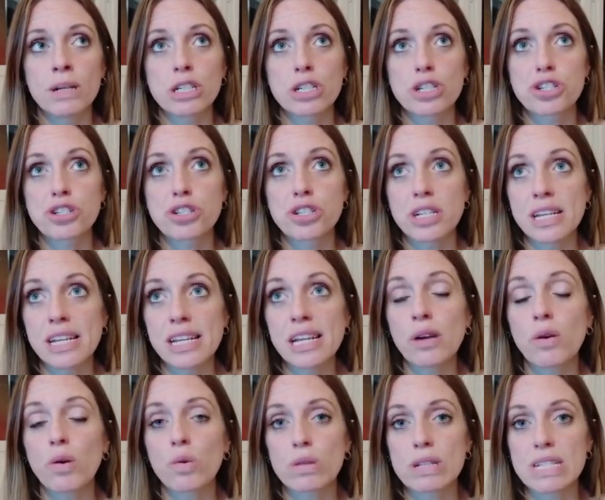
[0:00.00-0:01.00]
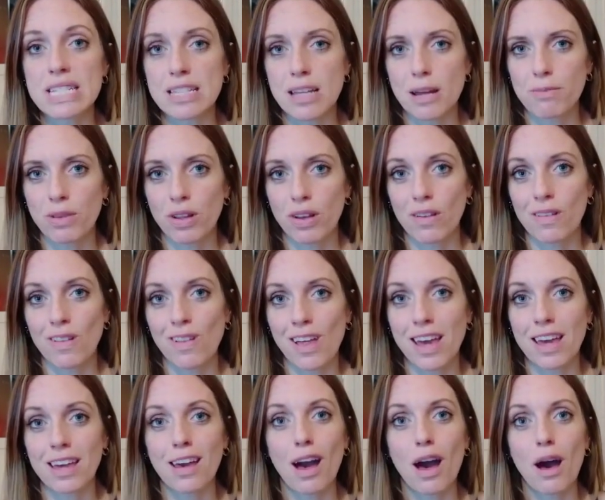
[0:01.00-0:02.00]
she slept
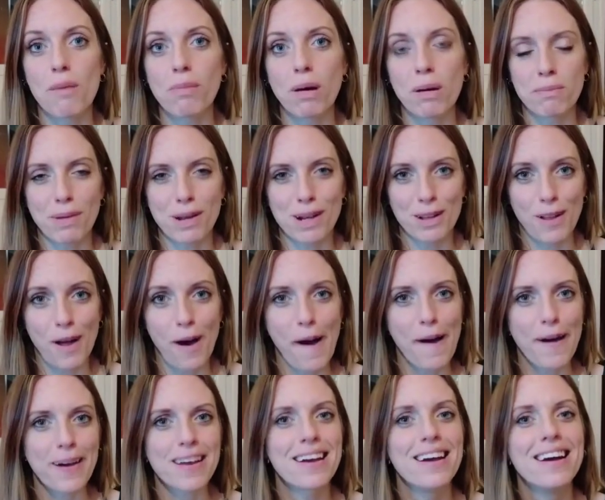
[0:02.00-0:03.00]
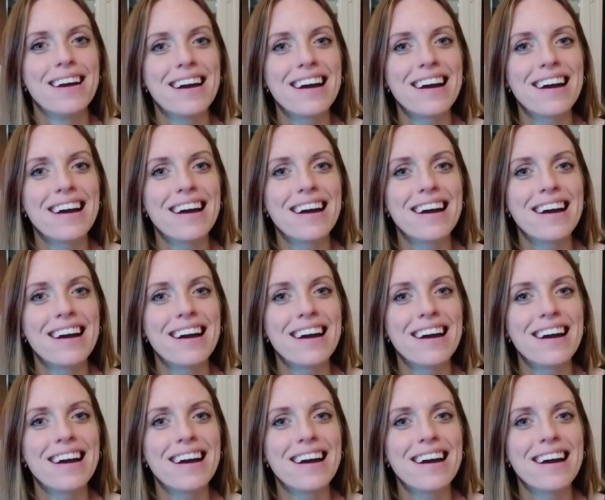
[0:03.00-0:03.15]
like a bump on a log.